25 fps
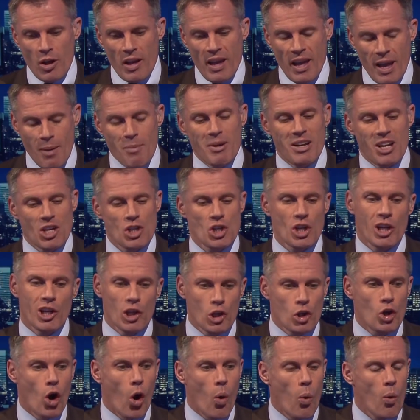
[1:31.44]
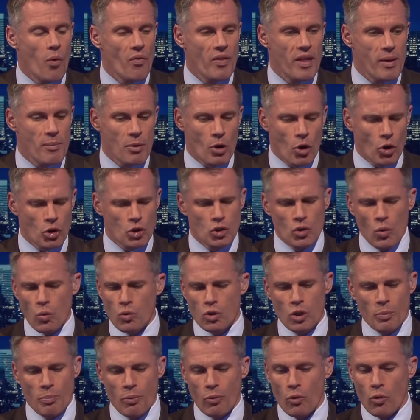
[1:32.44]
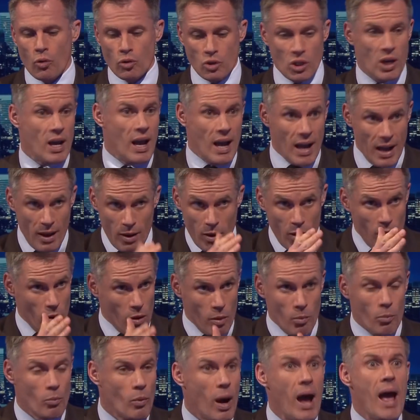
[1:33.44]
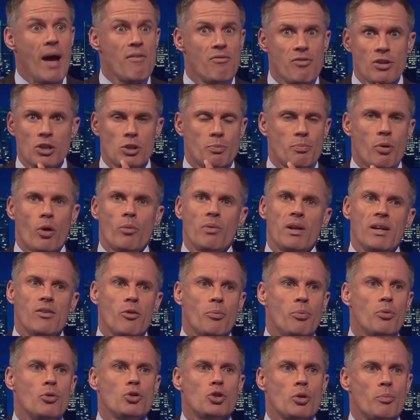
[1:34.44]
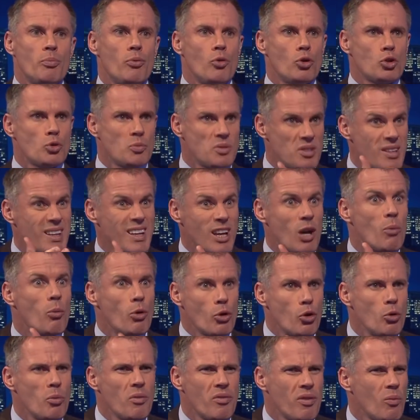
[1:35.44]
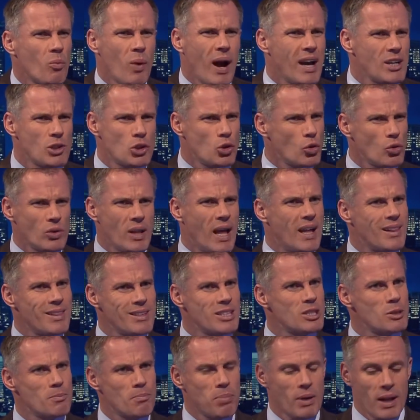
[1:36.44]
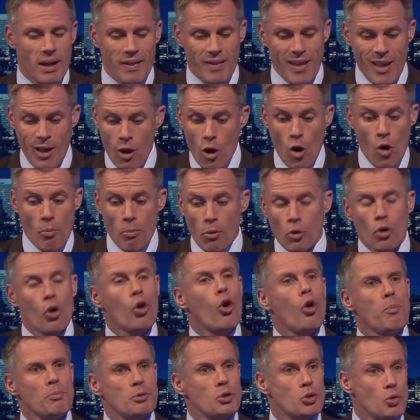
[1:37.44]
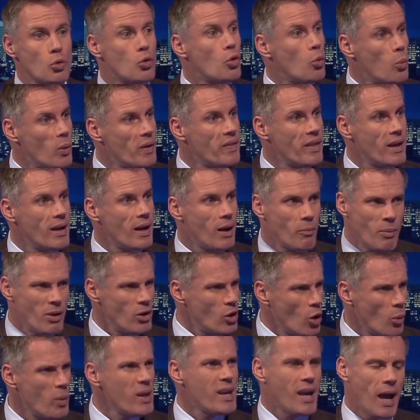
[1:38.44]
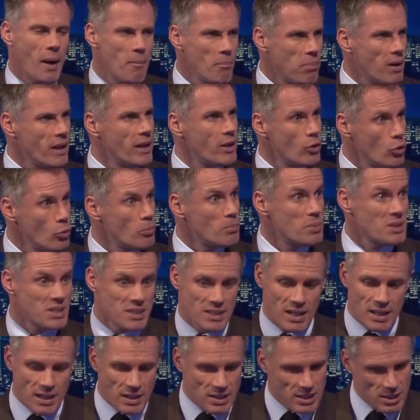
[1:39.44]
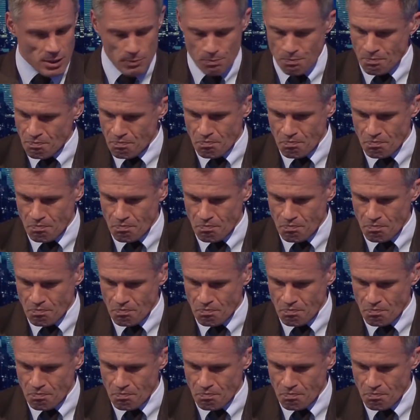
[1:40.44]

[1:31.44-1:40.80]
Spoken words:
him initially going there, because no supporter, every probably Liverpool supporter was thinking what you were thinking. Why is Jordan Henderson playing there? But Klopp stuck with it. I'm like, no, he can play in number six.